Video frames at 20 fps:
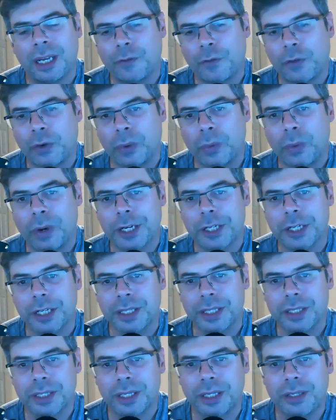If you're
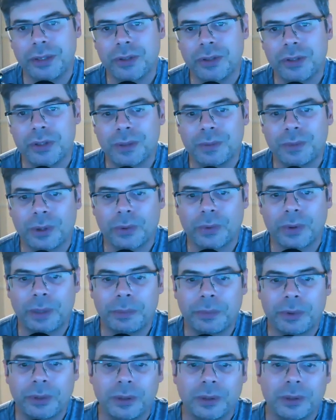watching this on YouTube or
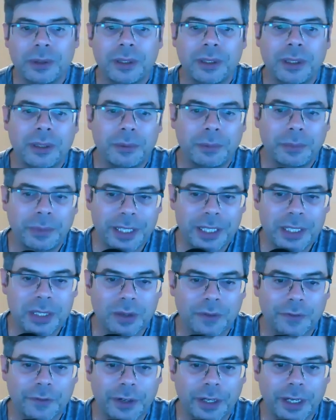Rumble, please
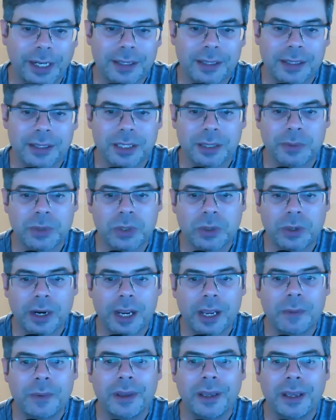don't forget to
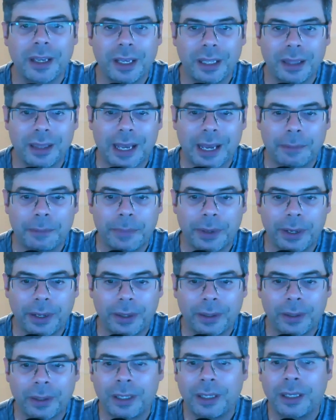subscribe, hit that
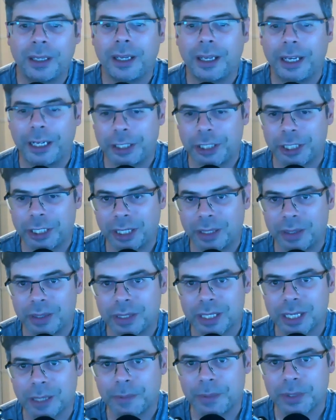bell, and share
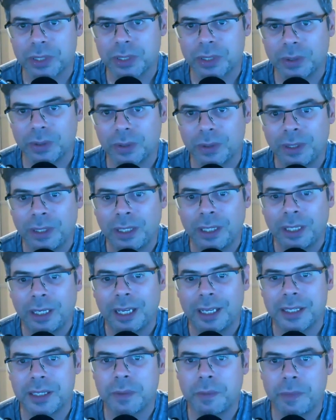this episode,
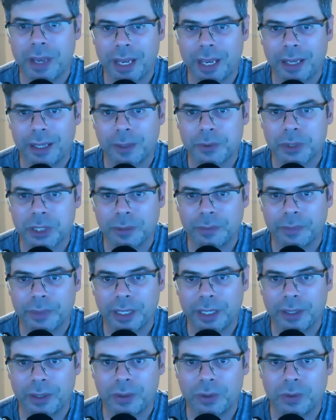as it may help
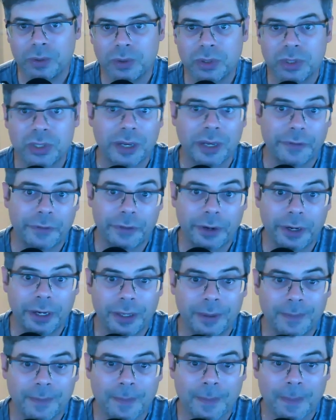somebody who's suffering.